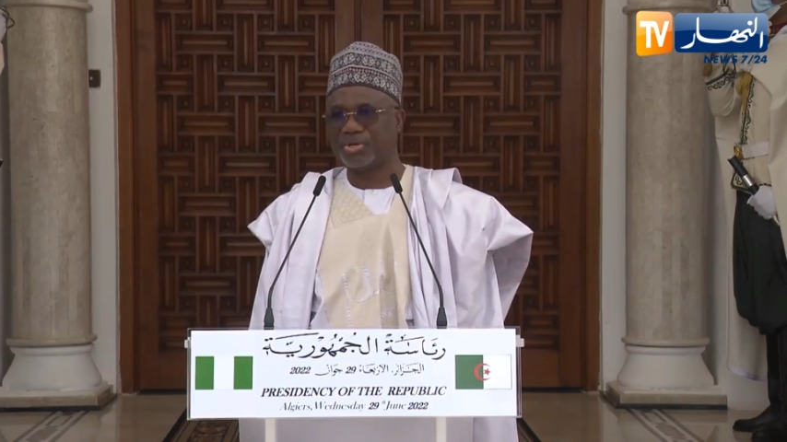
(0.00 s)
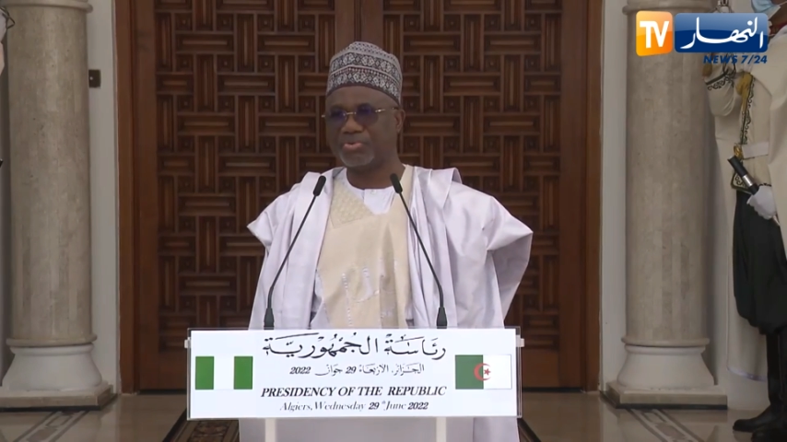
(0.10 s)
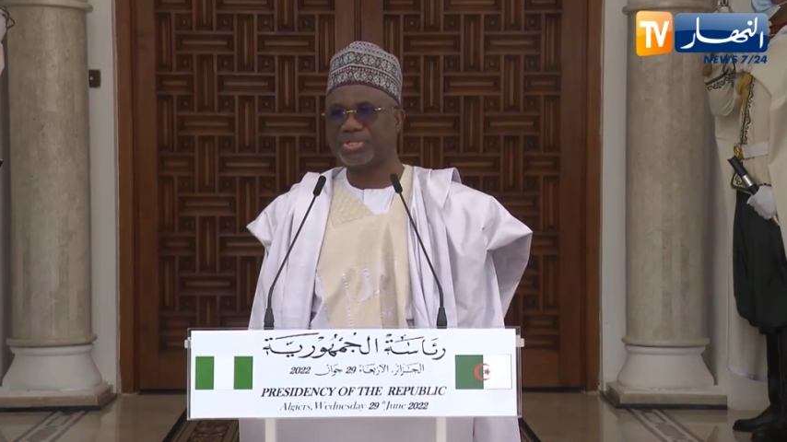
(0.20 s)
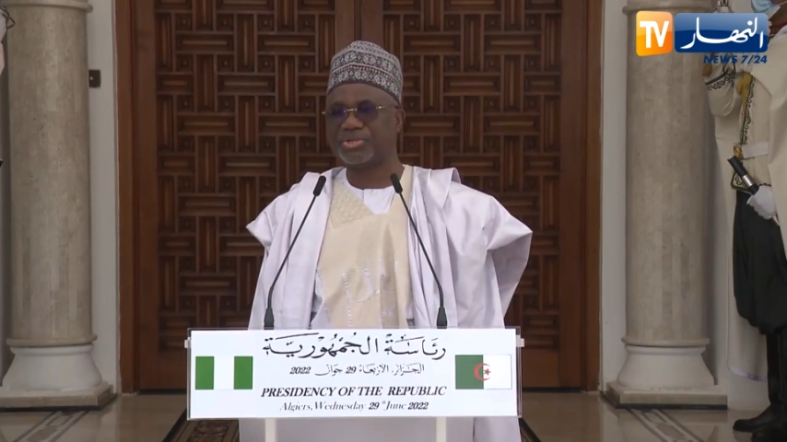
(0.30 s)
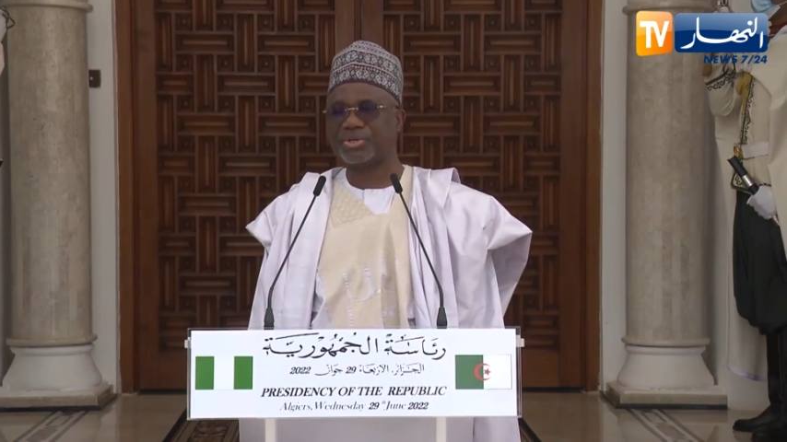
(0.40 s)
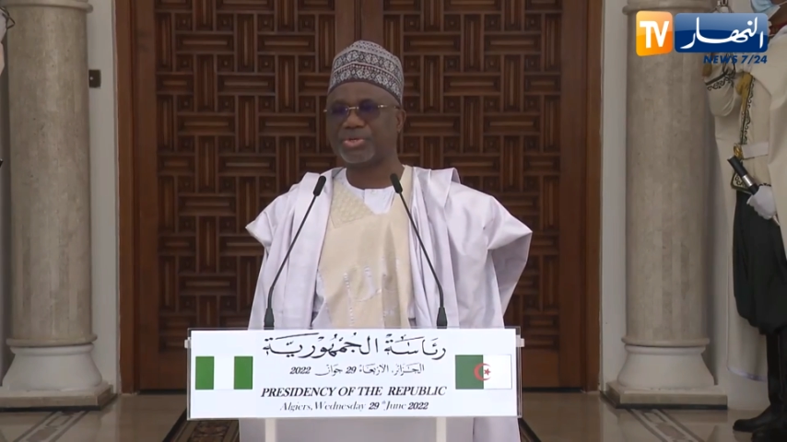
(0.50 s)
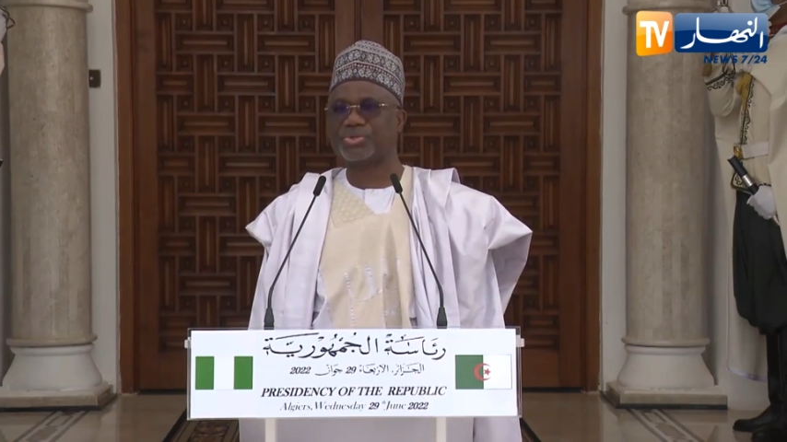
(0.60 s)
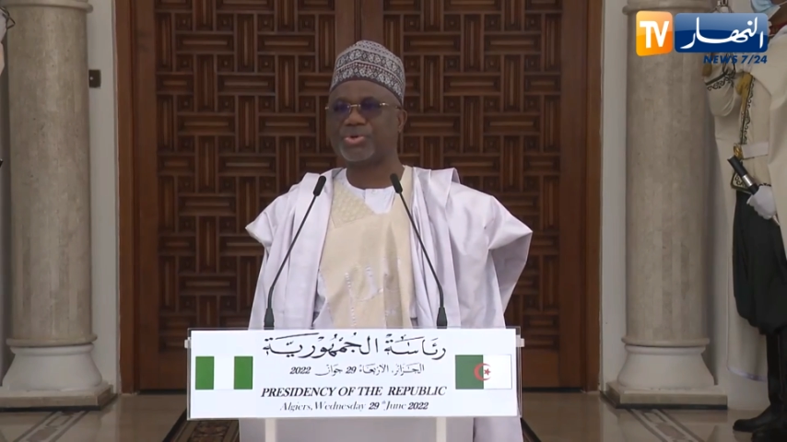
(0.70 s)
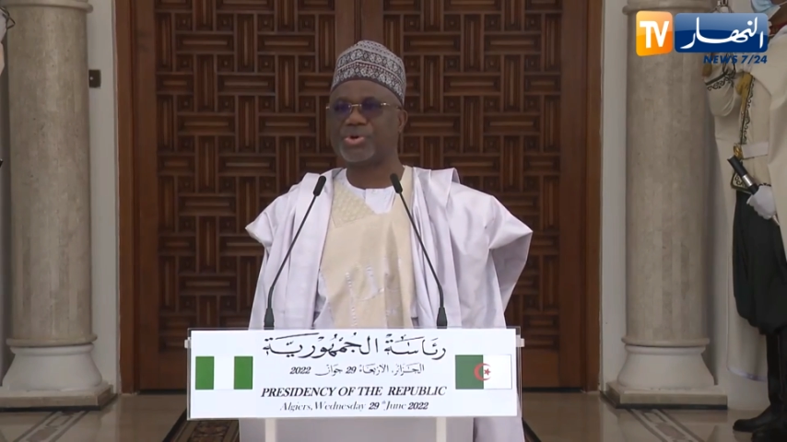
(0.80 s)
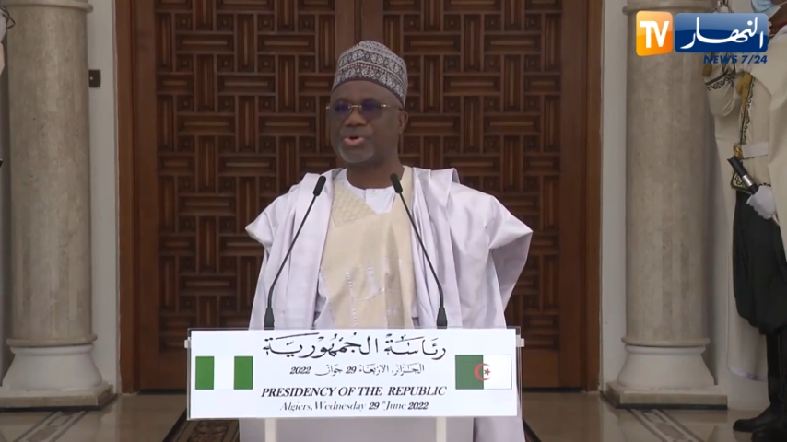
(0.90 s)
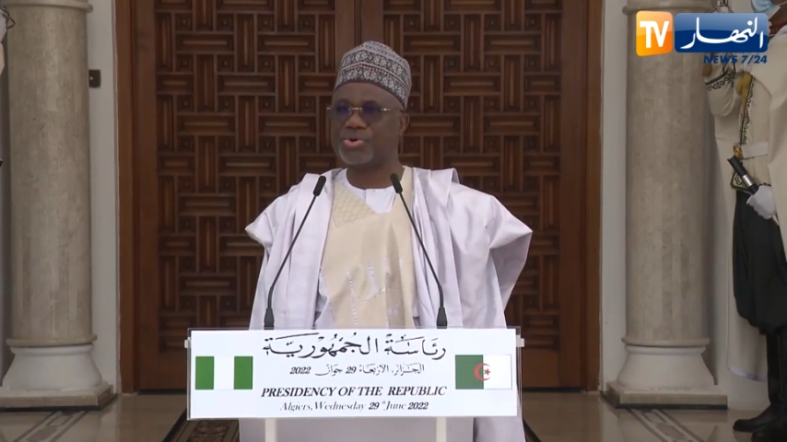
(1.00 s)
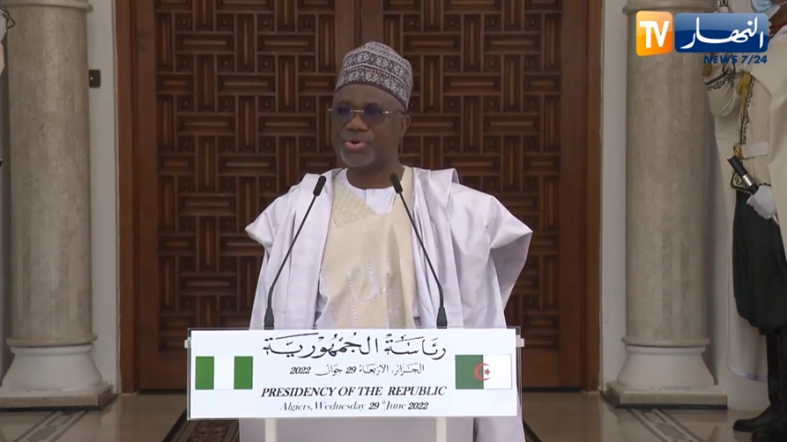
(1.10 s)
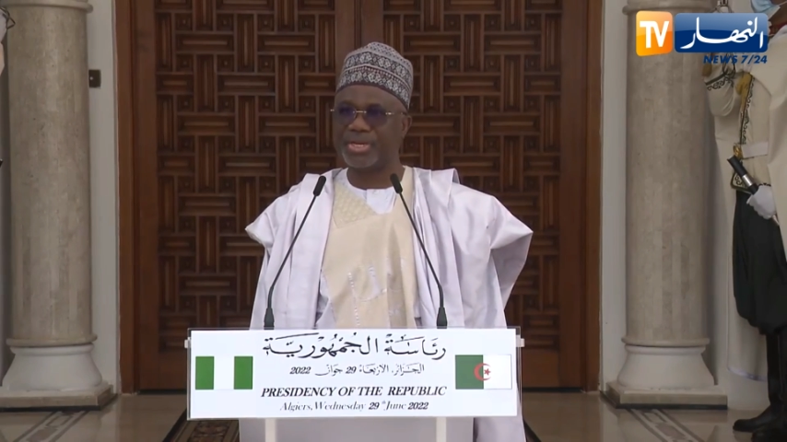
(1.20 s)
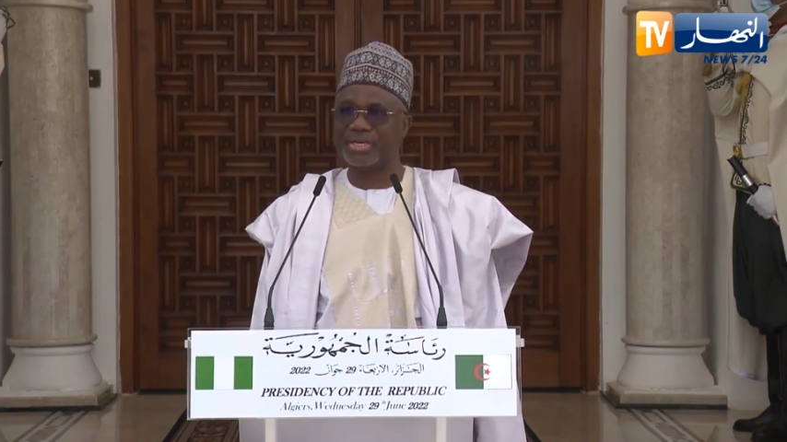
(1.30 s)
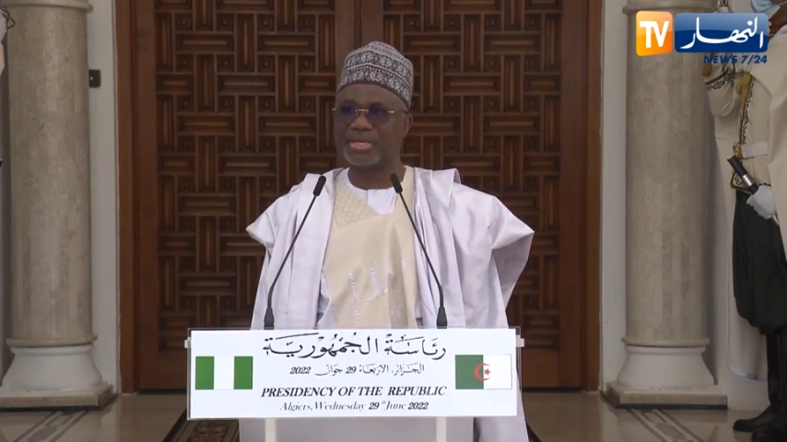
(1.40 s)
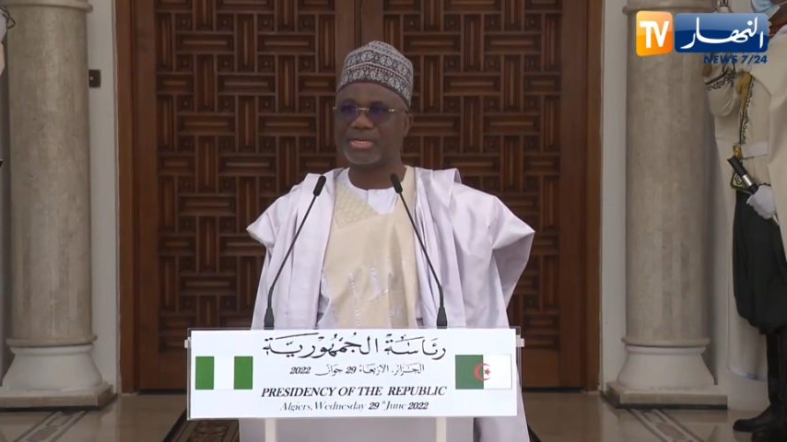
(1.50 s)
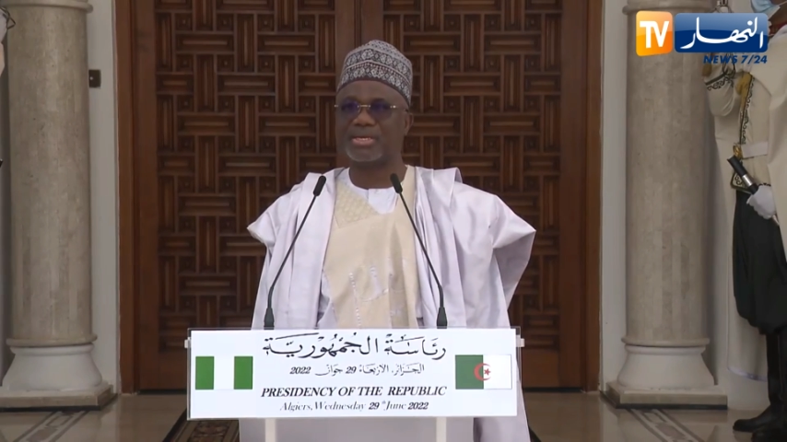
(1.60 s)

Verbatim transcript: which is also ongoing.